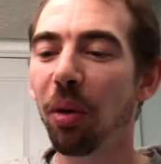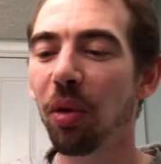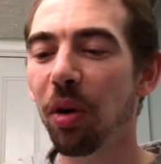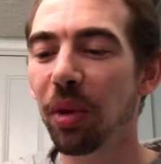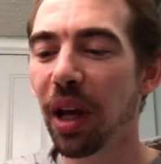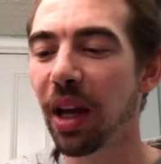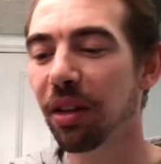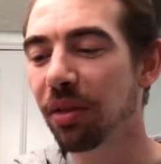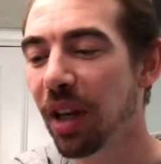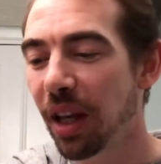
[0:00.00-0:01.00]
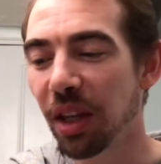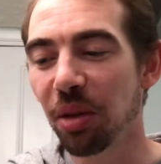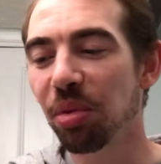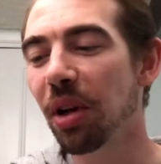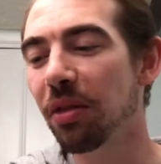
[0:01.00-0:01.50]
what we have in
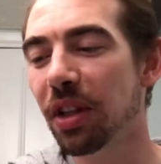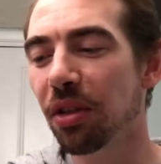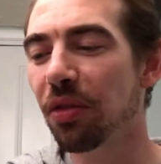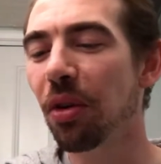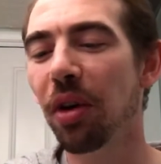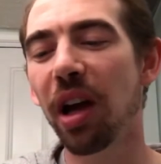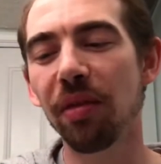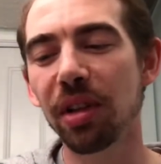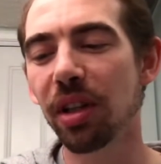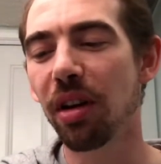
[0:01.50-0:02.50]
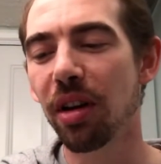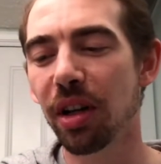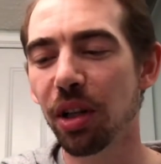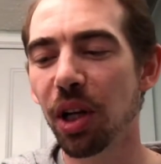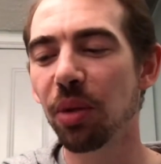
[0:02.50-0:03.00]
the privilege of not having to
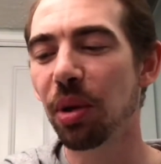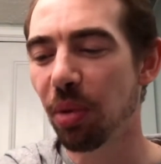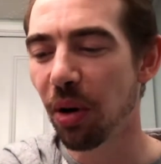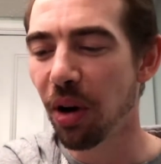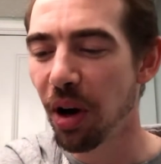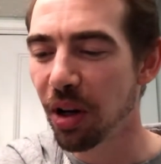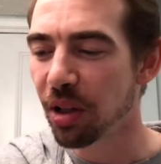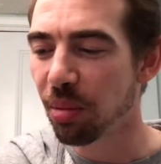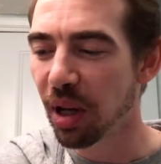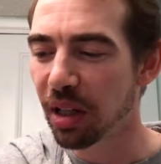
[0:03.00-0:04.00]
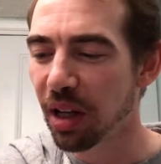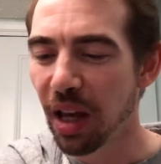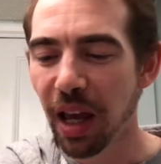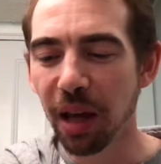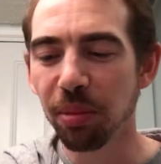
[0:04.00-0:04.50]
hide who we put our hope in
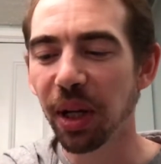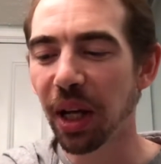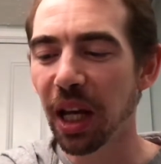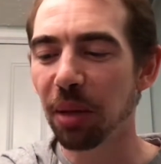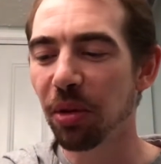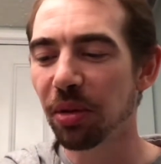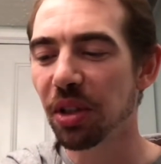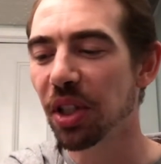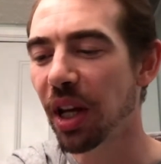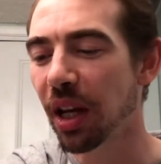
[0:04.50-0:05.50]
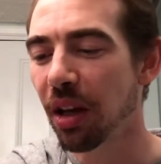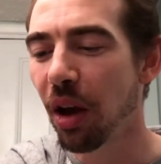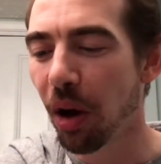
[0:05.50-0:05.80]
and being able to share